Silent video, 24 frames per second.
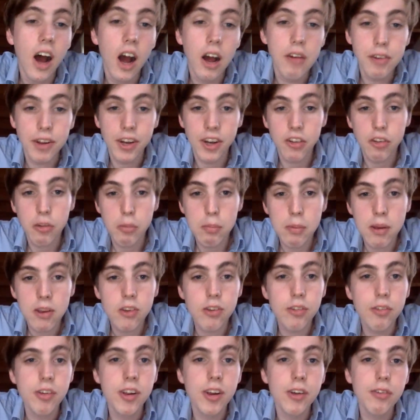I think that's a
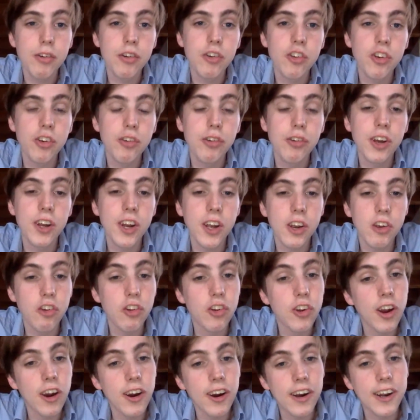massive difference if you can
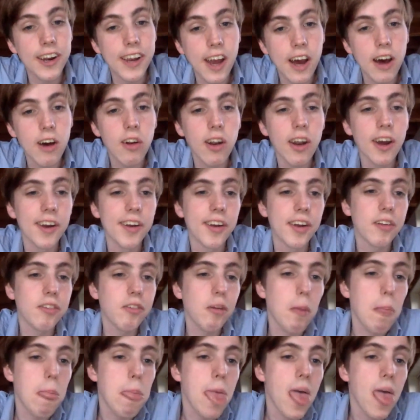actually directly outline that.